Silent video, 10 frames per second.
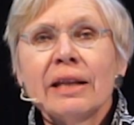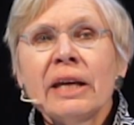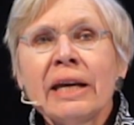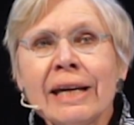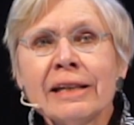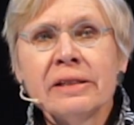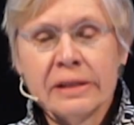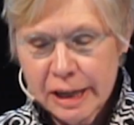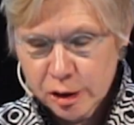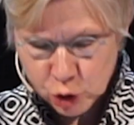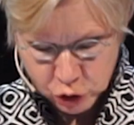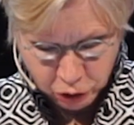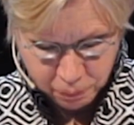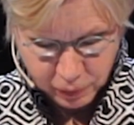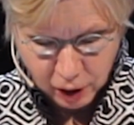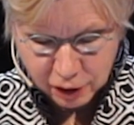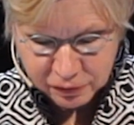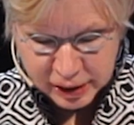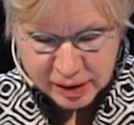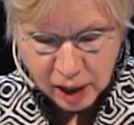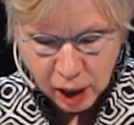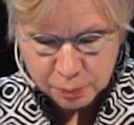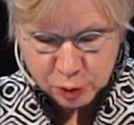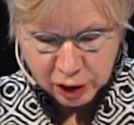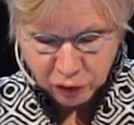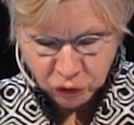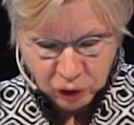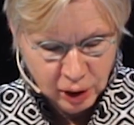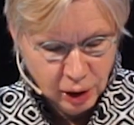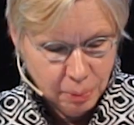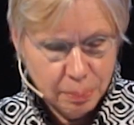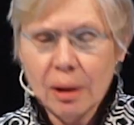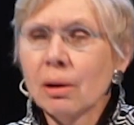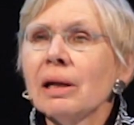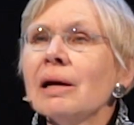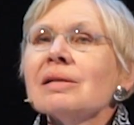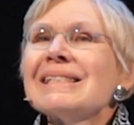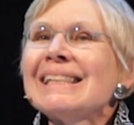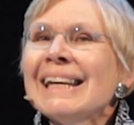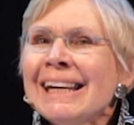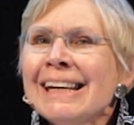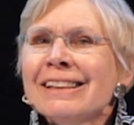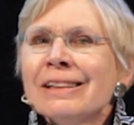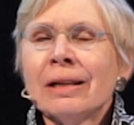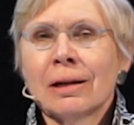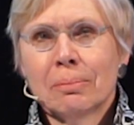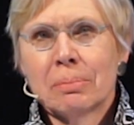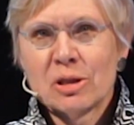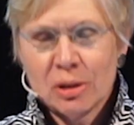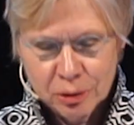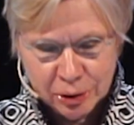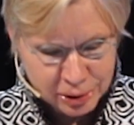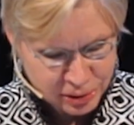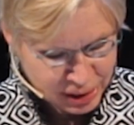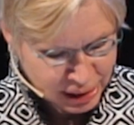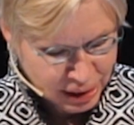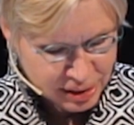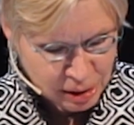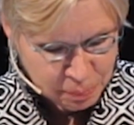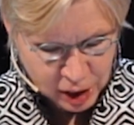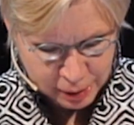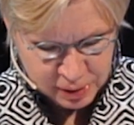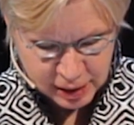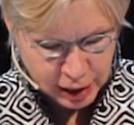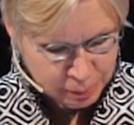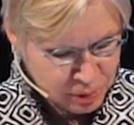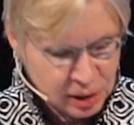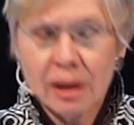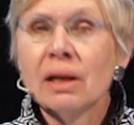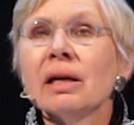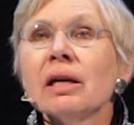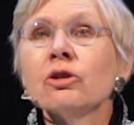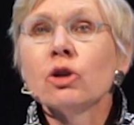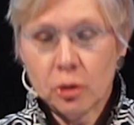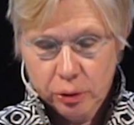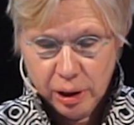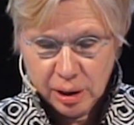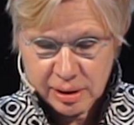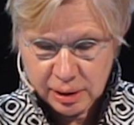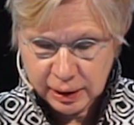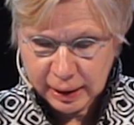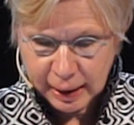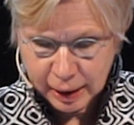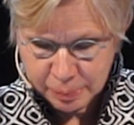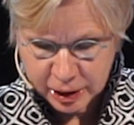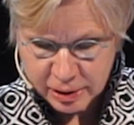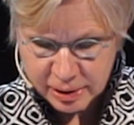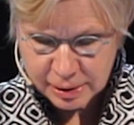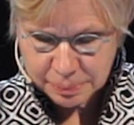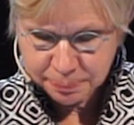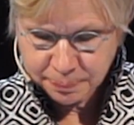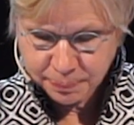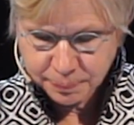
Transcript: The hidden nature of these objects parallels the hidden materials sometimes kept in curiosity cabinets.